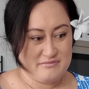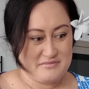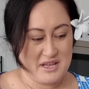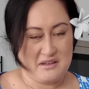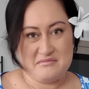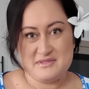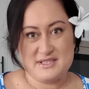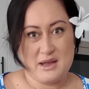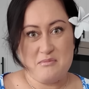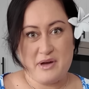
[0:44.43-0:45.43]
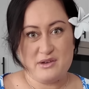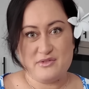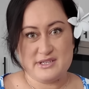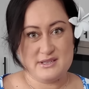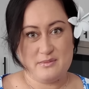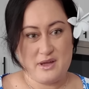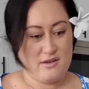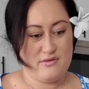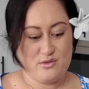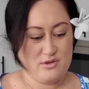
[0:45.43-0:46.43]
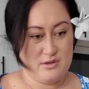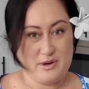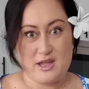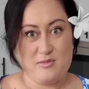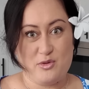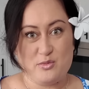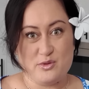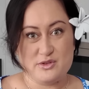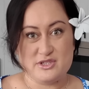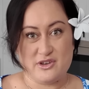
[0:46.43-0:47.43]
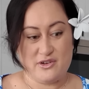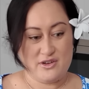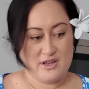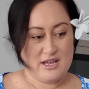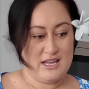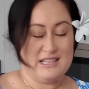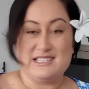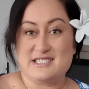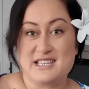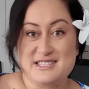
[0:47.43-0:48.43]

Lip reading: Yeah, same bun recipe for the Pagipopo. So let's get